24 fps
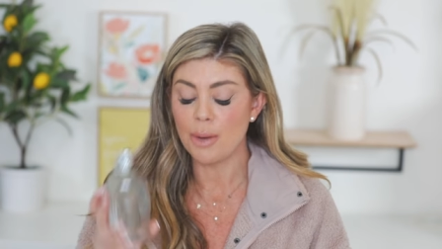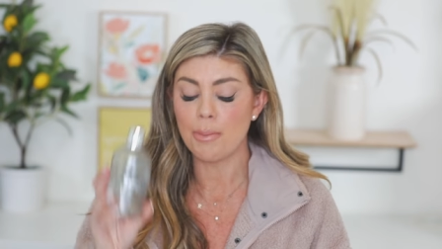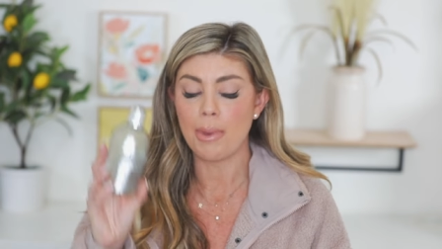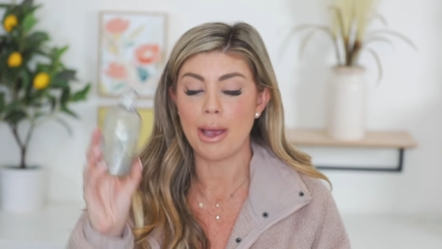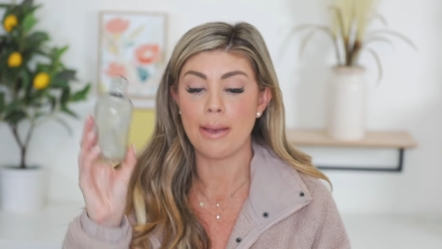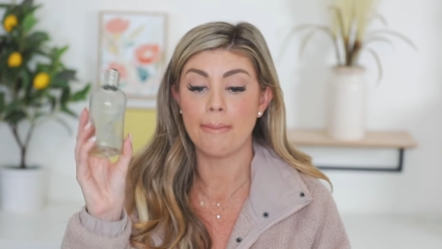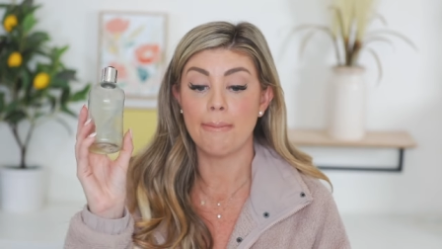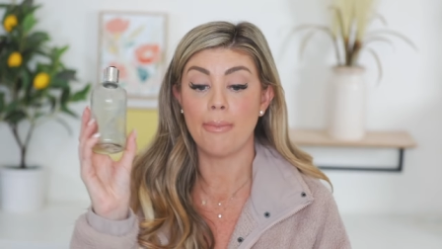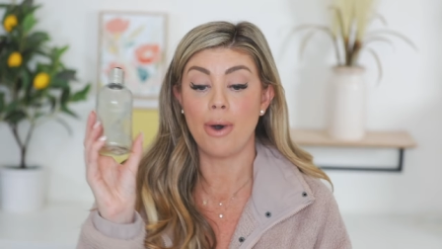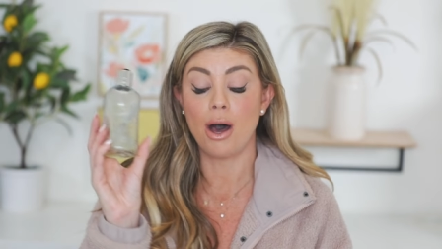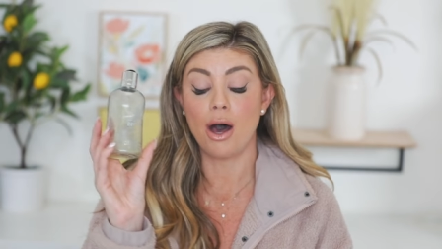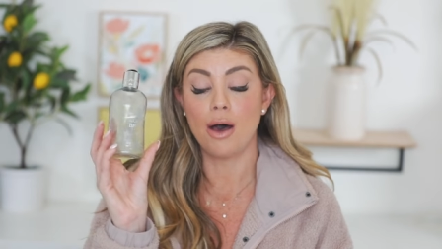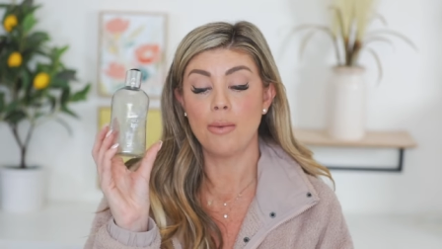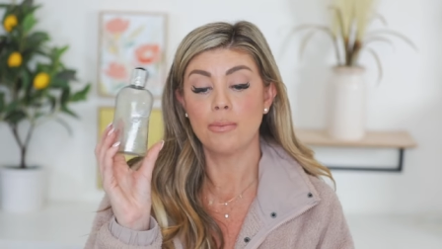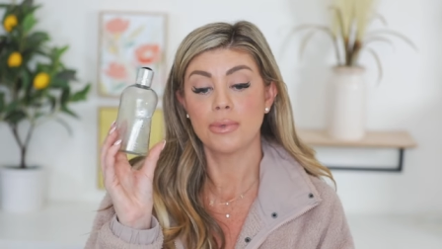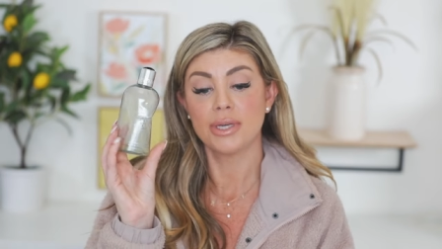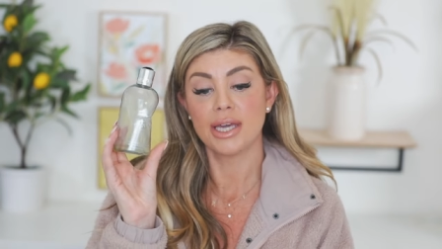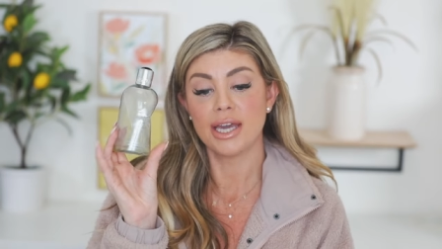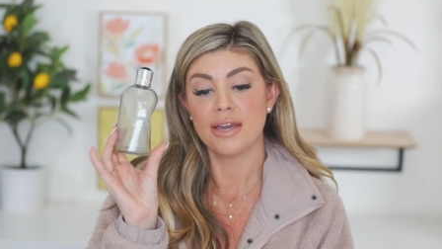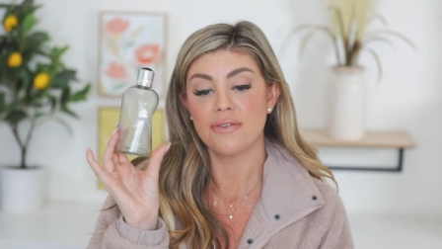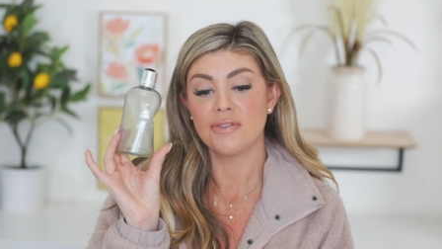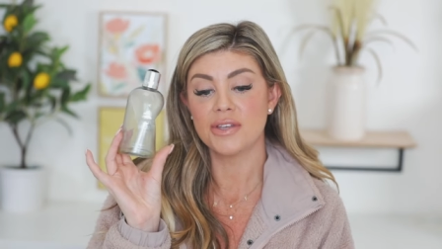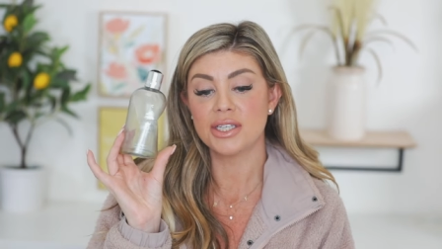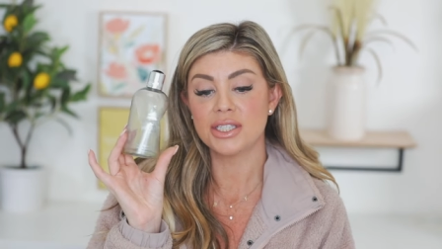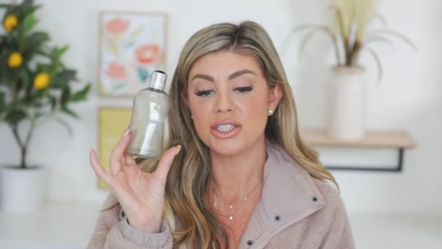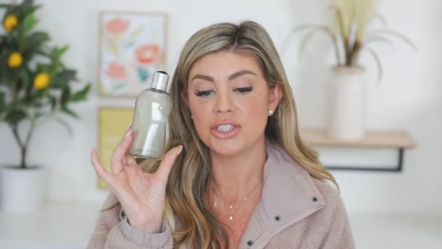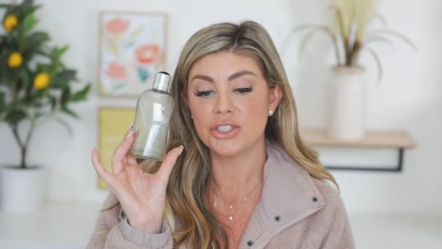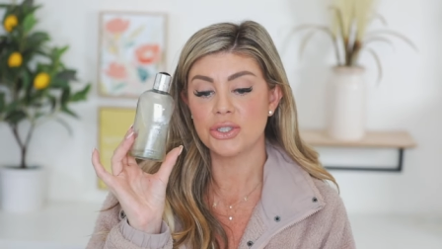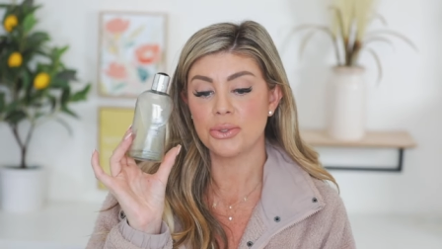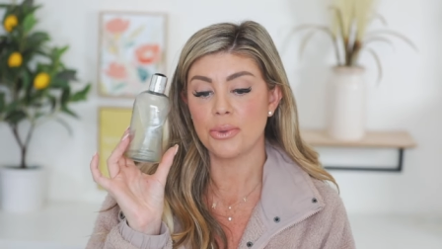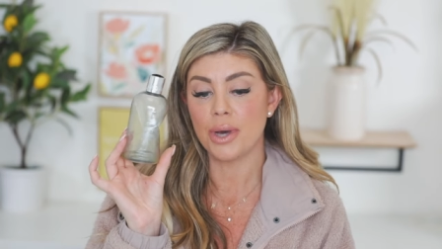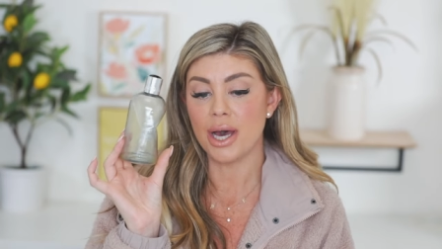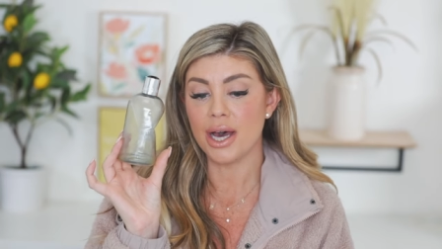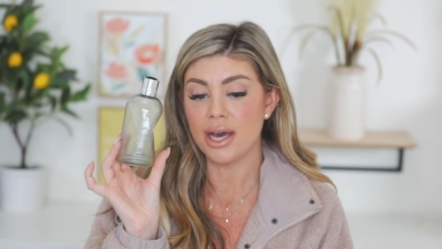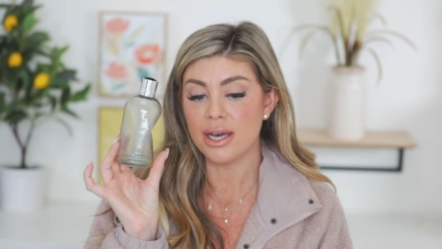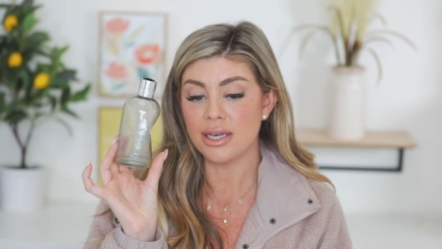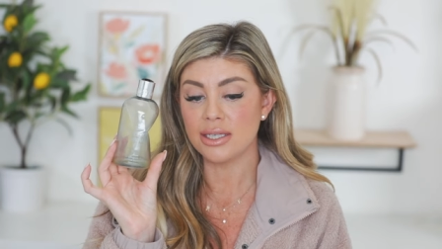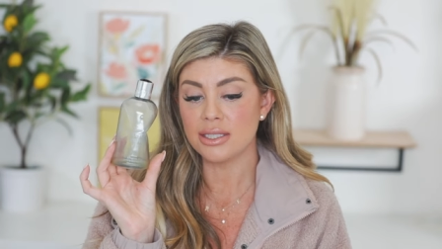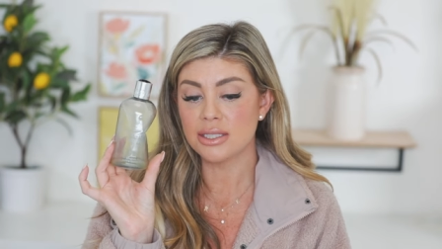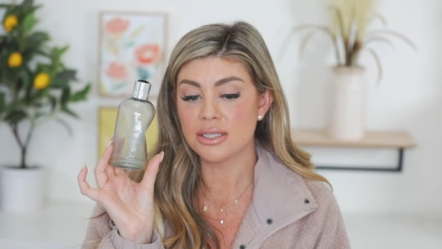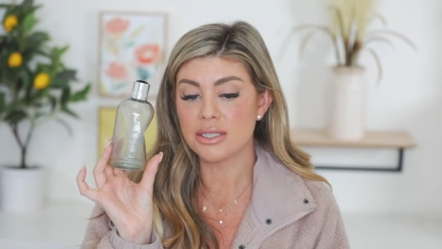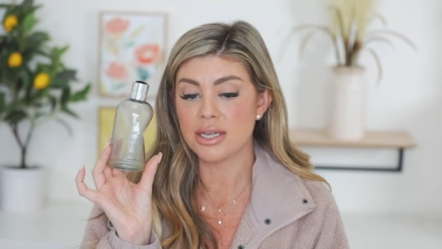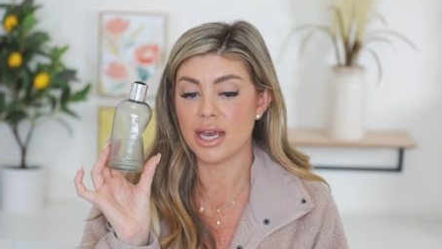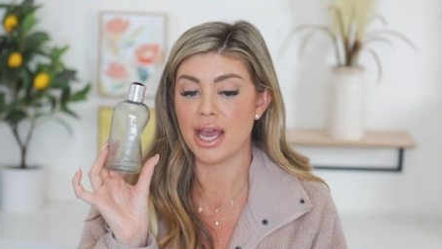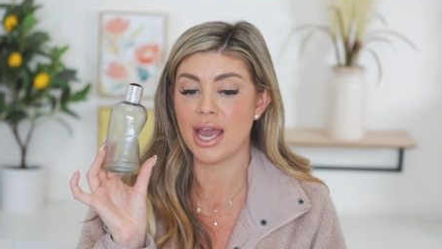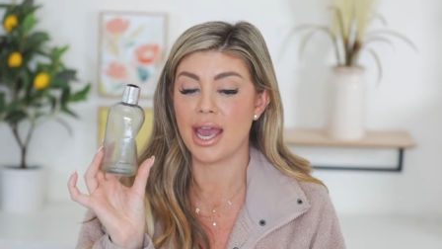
My mom gave this to us,